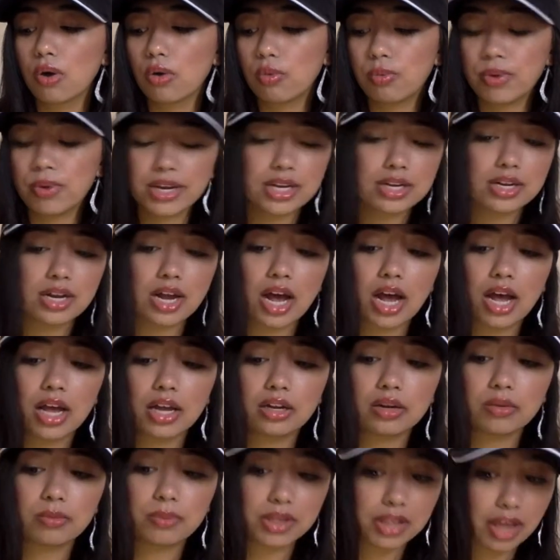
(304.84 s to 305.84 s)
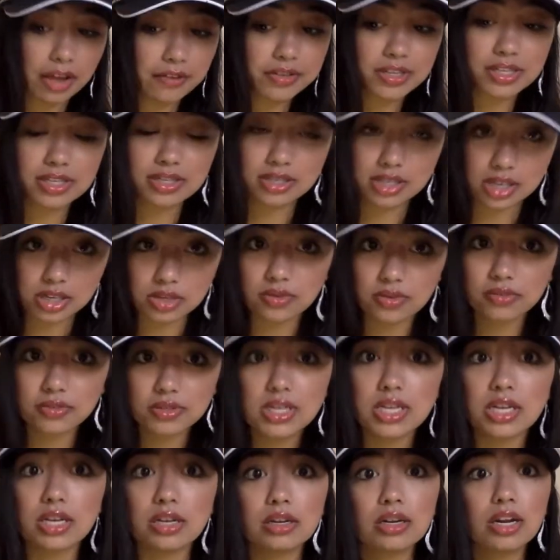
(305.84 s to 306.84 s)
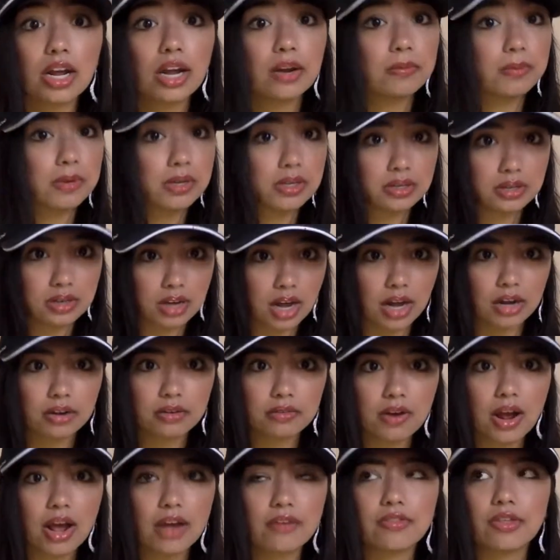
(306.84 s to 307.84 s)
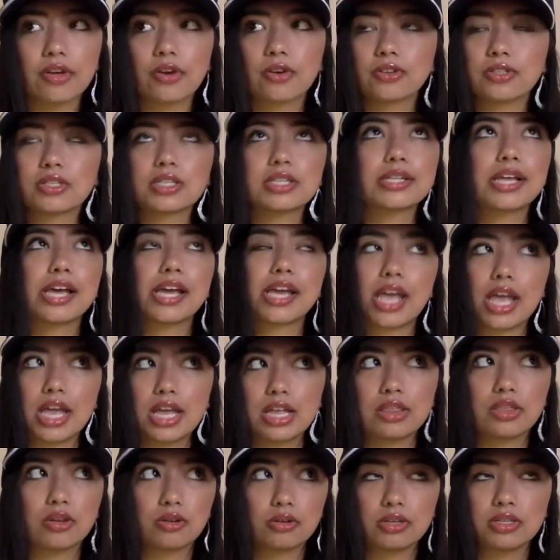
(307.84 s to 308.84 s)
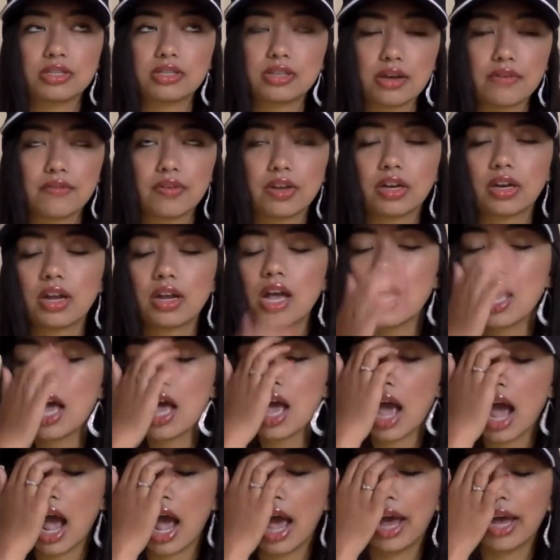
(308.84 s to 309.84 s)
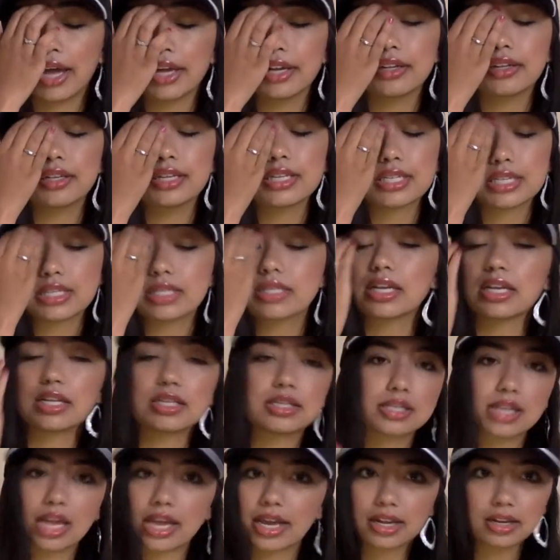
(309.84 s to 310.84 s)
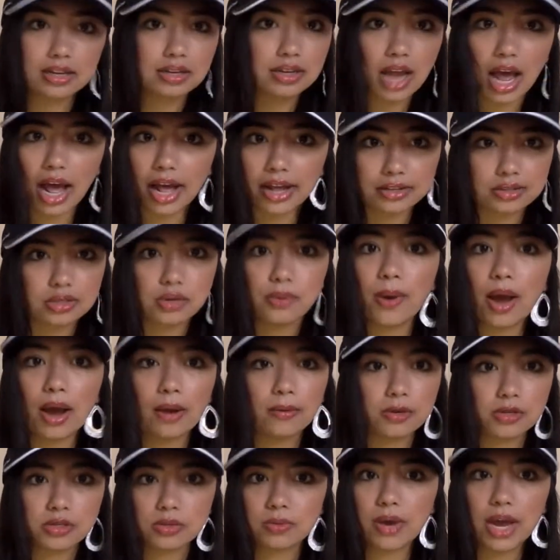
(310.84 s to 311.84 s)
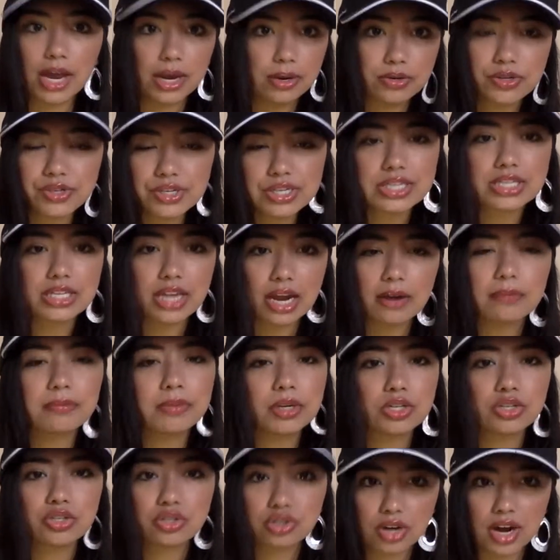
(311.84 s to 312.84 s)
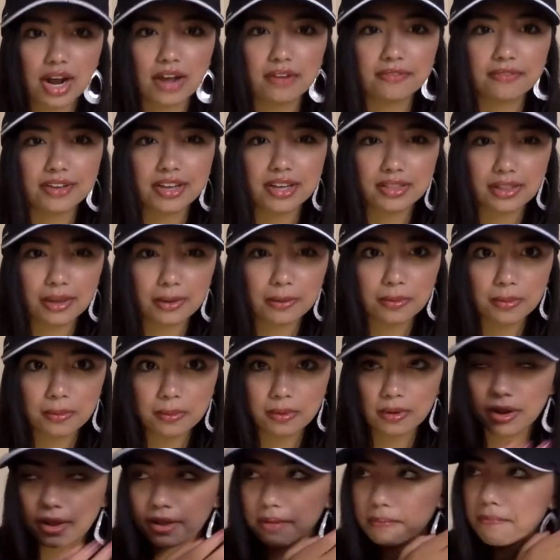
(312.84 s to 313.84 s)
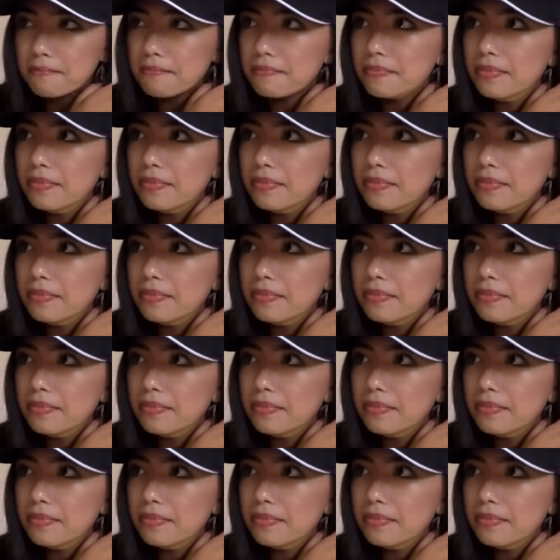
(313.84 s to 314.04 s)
we did not, we left at six fifteen, and we did not arrive there until, like, eight thirty-seven. And this is, it's, like, not two hours away. It was just that much traffic that we were in.